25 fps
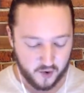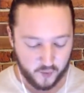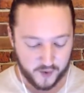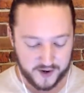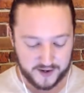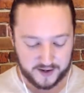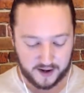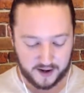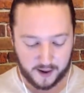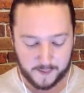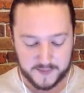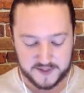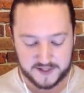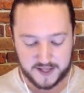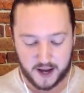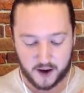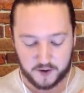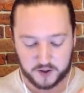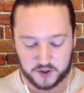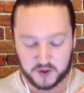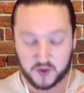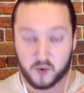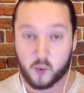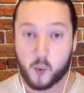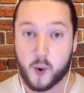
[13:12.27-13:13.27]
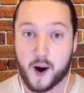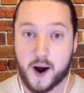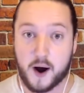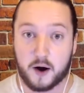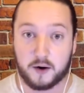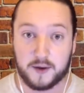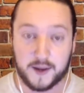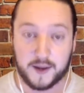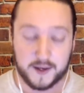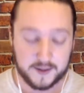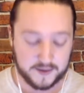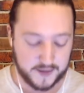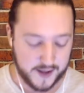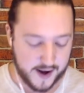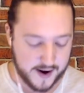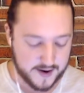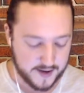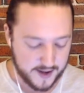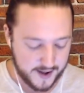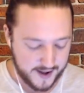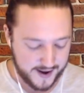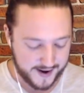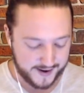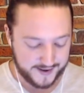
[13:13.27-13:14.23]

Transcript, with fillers: when it comes down to the wire like that,